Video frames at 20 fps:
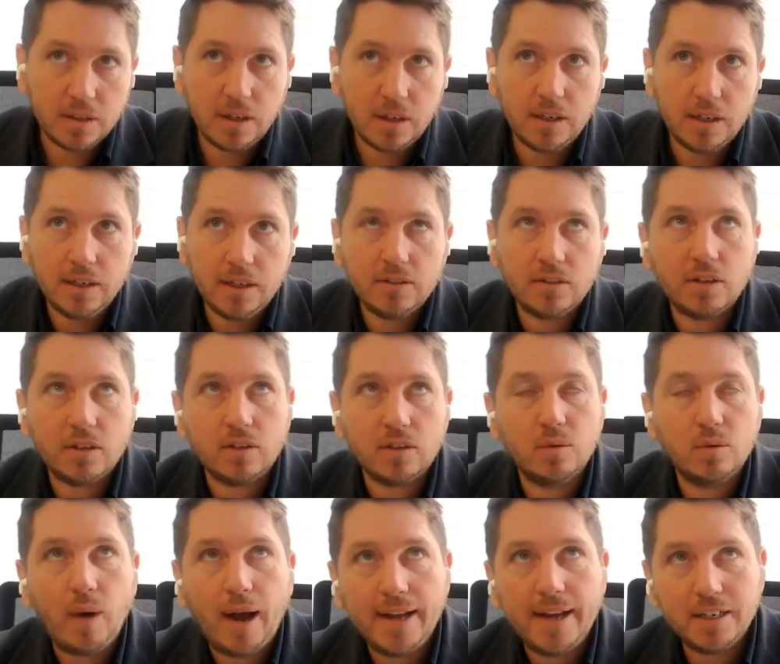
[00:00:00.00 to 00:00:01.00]
Is there
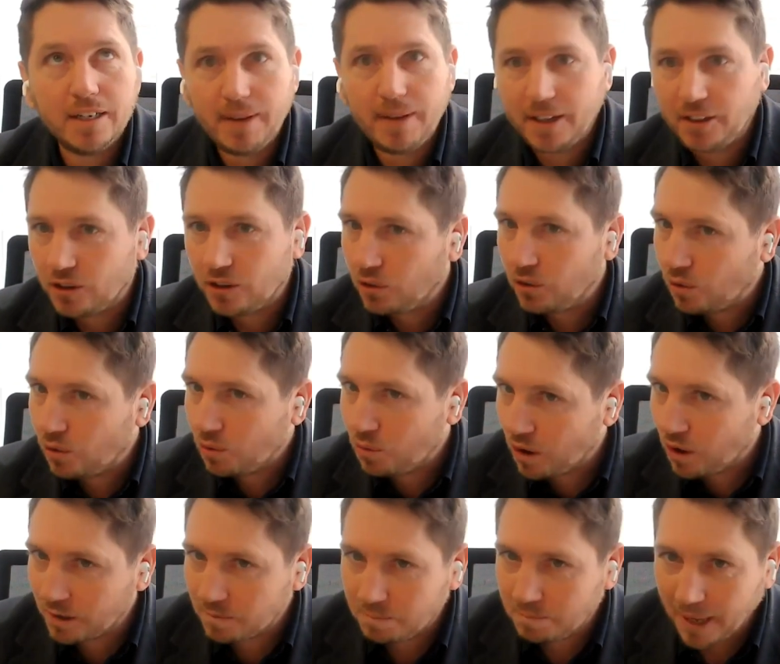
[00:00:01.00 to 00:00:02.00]
a way to make the law
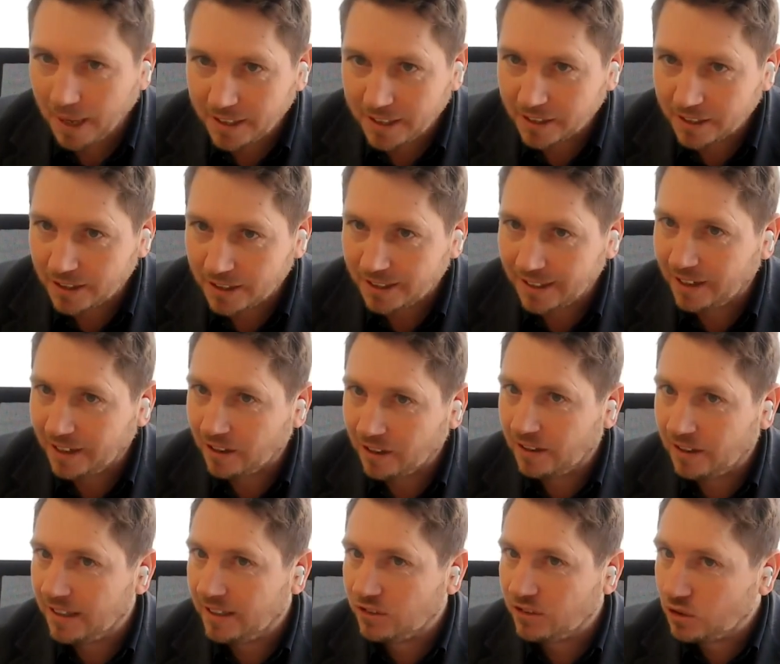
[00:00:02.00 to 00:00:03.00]
work better?
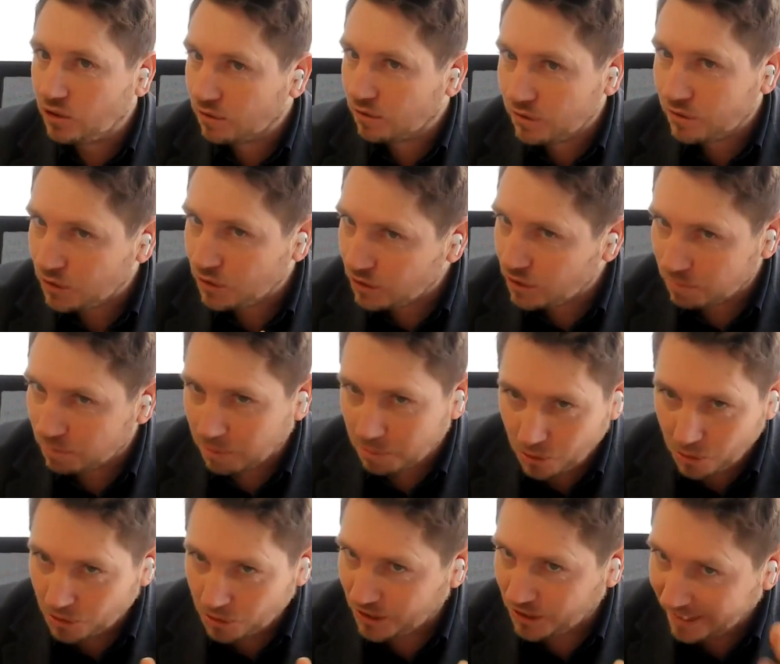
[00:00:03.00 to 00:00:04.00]
Is your view that
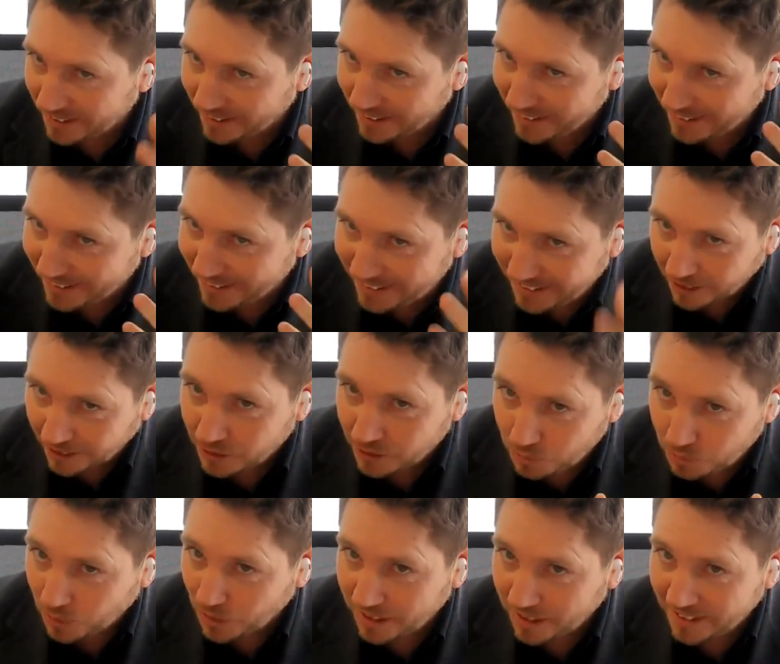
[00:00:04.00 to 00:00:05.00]
proportionality does
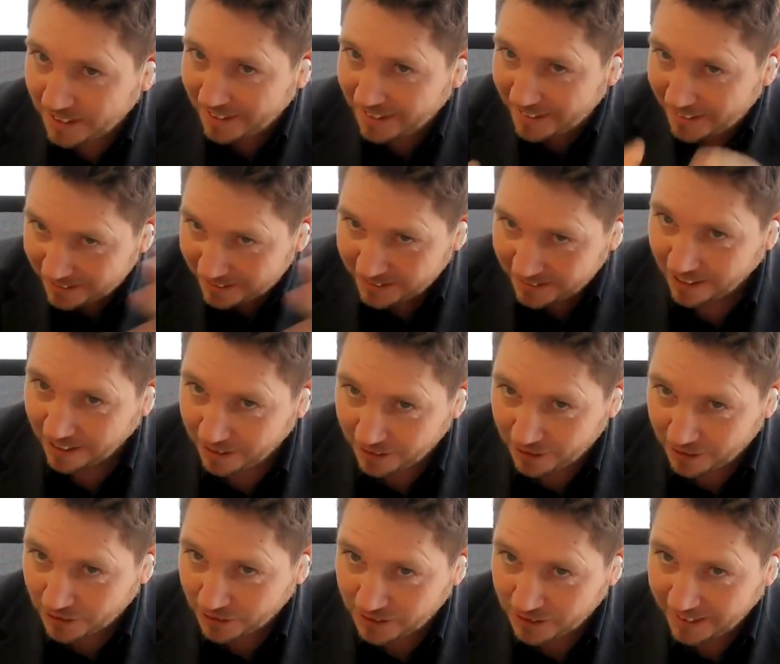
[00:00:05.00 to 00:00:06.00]
work in its current
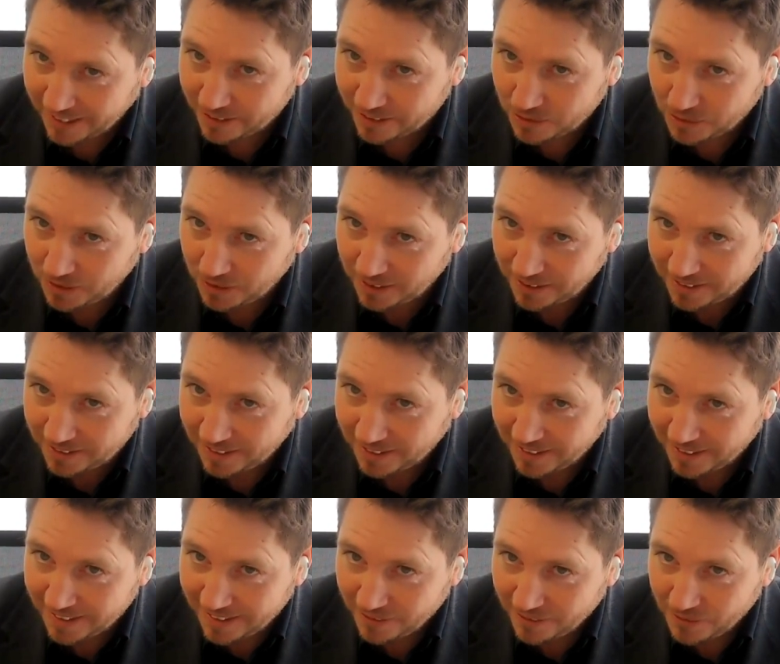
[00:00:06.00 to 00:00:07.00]
context within
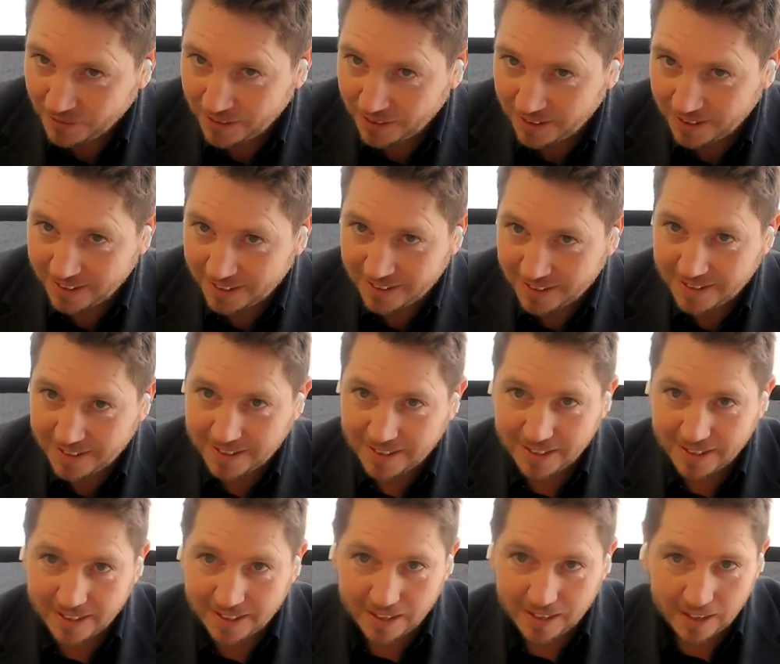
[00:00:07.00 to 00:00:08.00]
within
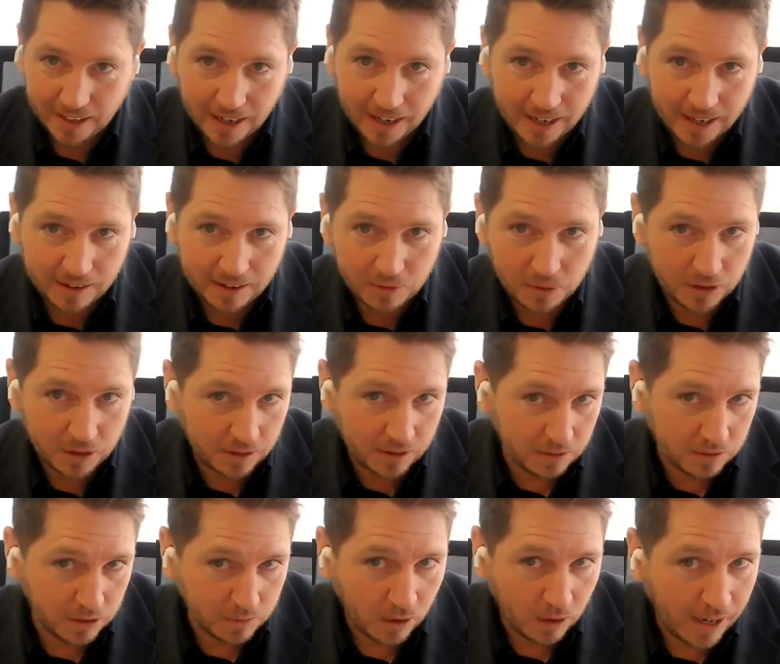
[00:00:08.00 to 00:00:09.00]
uh,
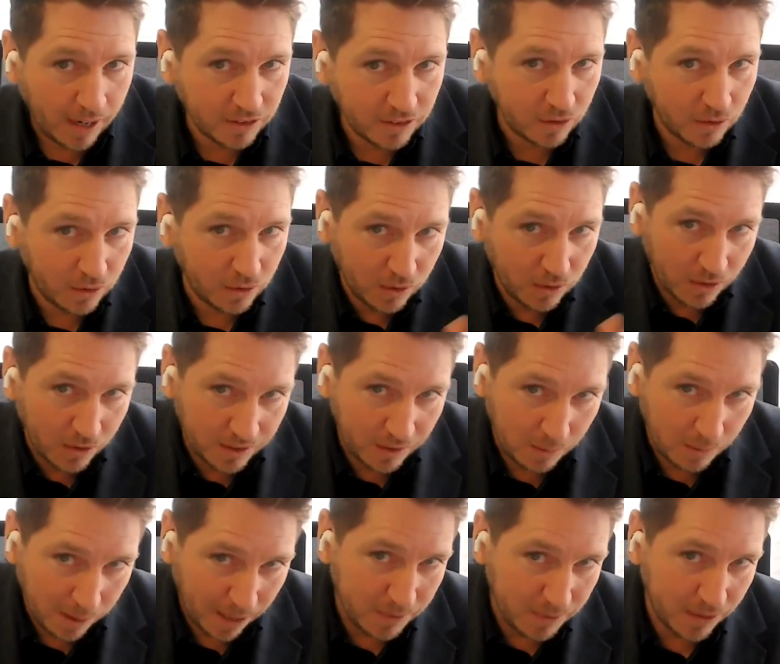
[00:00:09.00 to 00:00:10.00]
within human rights law or,
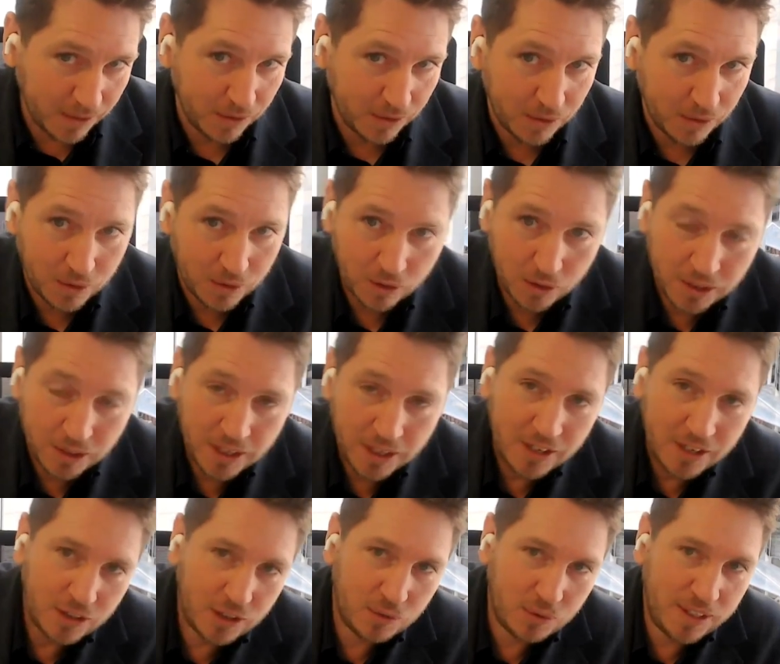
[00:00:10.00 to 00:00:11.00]
or, public law, or
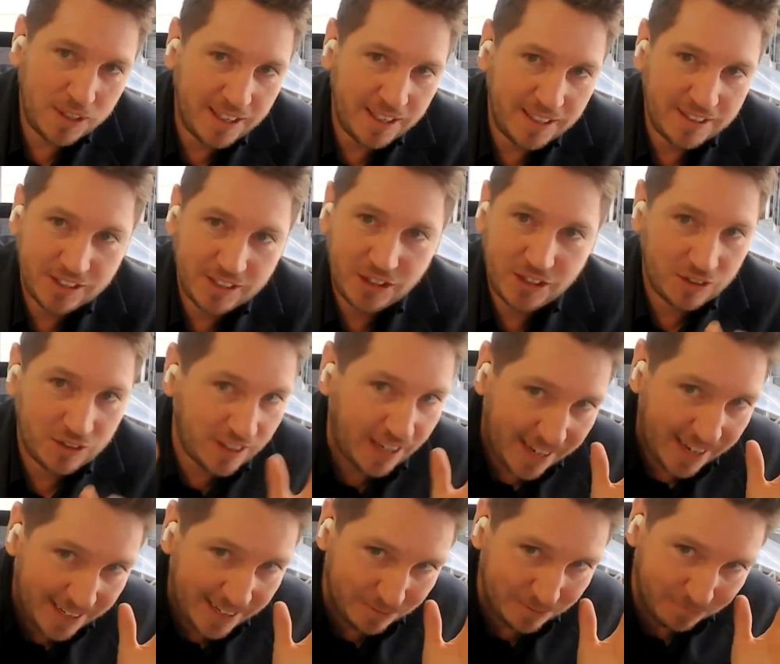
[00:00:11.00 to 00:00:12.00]
do we need to just
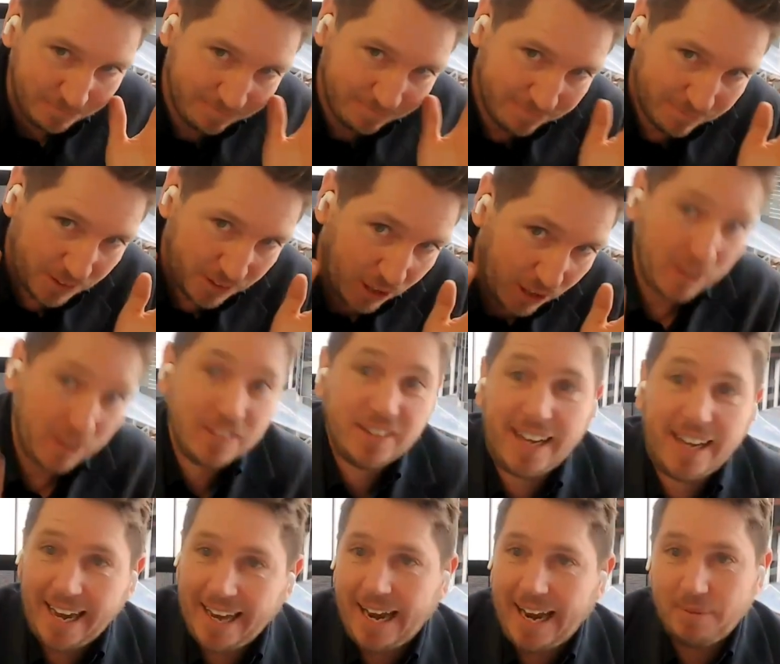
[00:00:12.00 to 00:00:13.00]
say there is
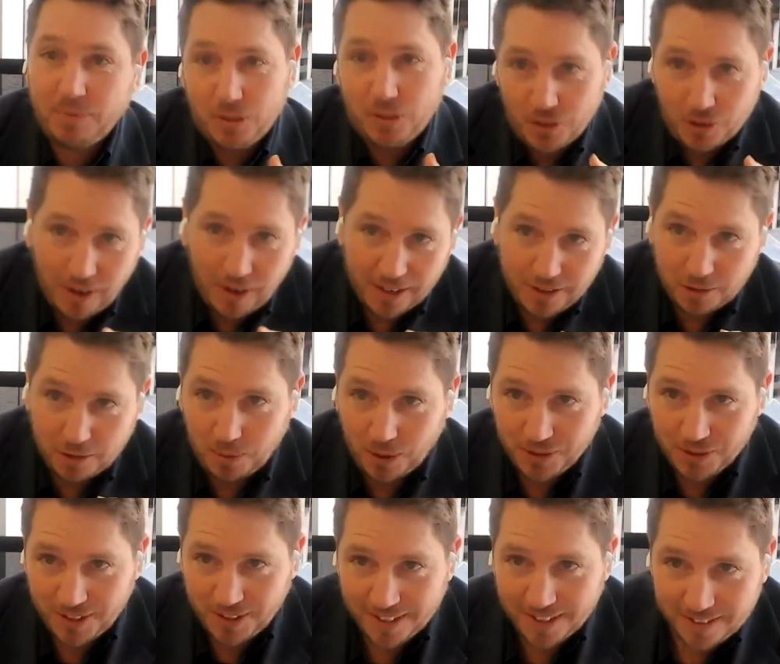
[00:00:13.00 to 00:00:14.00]
a, an absolute right to
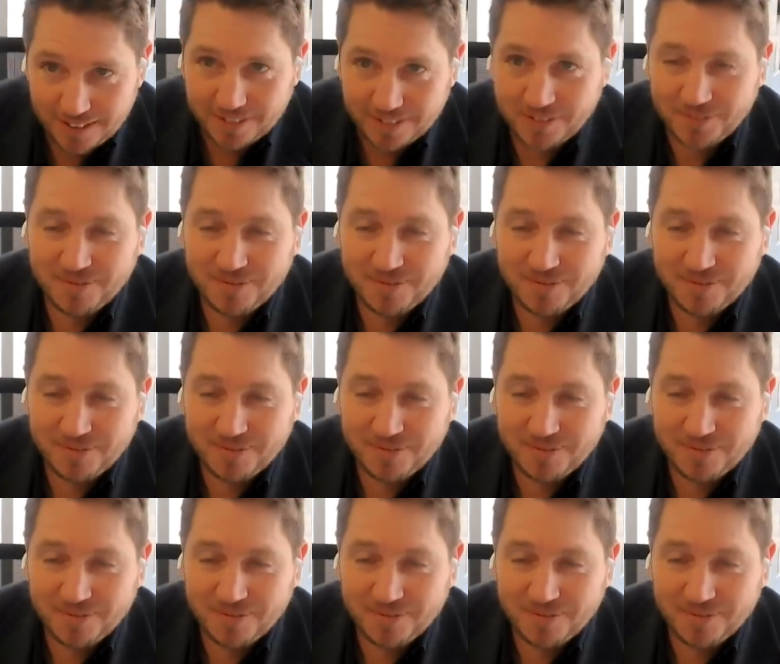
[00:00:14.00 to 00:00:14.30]
protest?